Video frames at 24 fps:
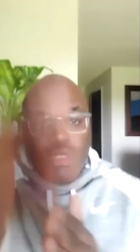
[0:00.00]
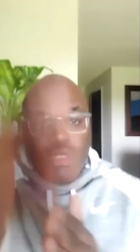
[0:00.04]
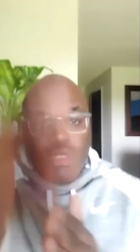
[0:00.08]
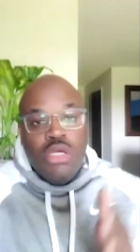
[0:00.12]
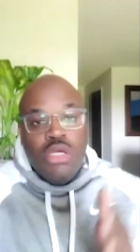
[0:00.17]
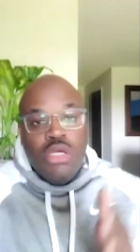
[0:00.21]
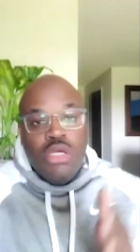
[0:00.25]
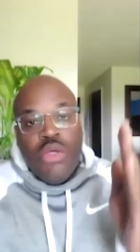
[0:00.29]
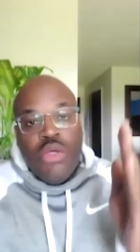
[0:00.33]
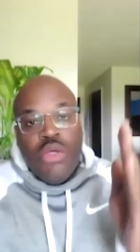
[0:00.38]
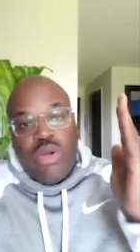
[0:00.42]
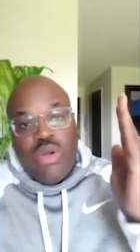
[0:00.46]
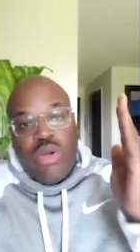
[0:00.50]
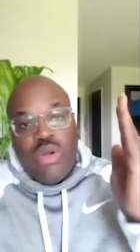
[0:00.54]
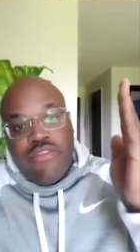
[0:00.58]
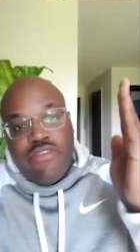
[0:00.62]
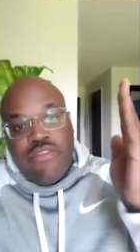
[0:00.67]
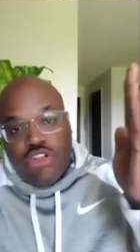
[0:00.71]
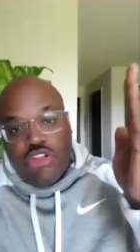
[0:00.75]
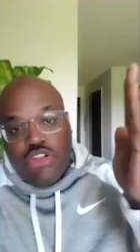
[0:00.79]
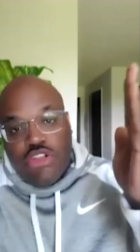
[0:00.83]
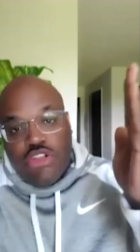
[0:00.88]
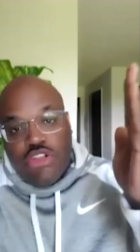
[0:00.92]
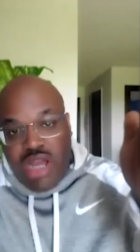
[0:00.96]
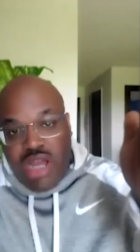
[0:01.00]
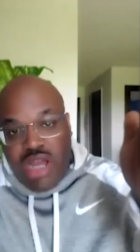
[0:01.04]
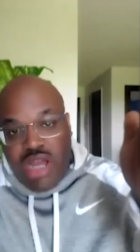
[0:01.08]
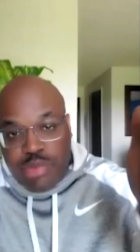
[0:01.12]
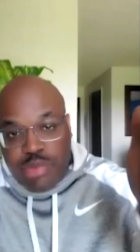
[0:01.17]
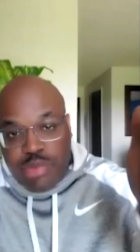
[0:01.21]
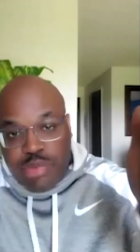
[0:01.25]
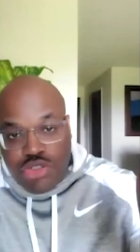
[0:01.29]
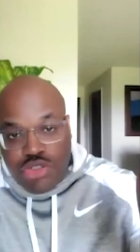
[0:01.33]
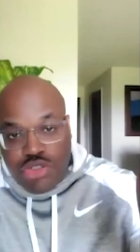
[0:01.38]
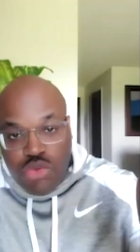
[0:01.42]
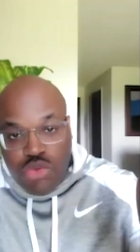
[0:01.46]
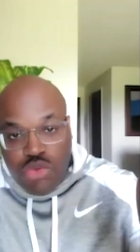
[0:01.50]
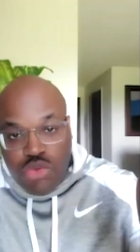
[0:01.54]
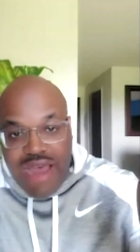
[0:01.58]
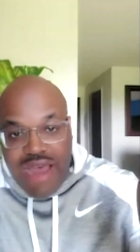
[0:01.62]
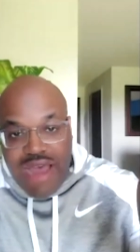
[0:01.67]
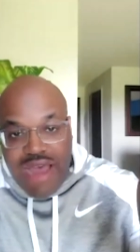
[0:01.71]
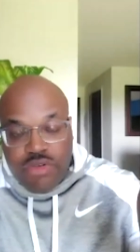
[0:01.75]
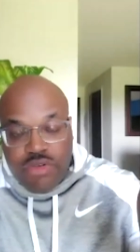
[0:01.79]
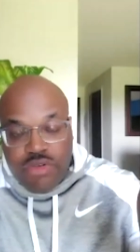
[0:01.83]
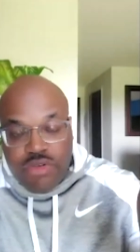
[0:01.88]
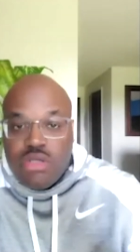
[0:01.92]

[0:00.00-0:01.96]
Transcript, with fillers: whatever you're trying to pursue after,